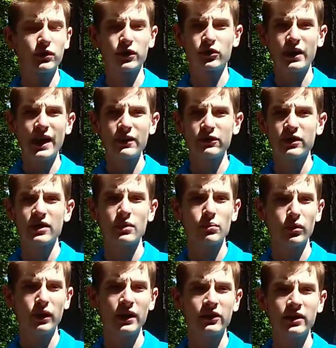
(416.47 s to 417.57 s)
crafted and
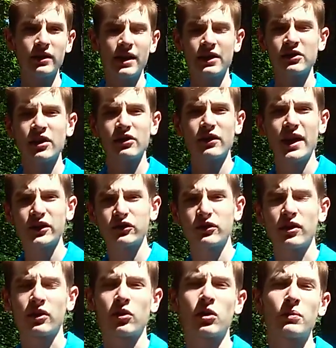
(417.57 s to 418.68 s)
blended, and it does last
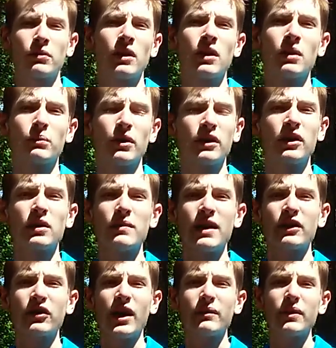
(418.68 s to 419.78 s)
a pretty good
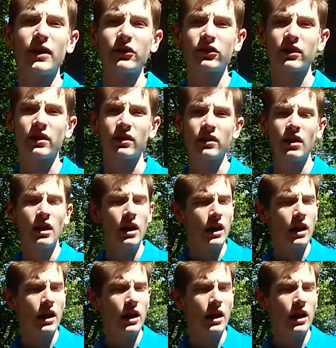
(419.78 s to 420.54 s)
amount of time on my skin.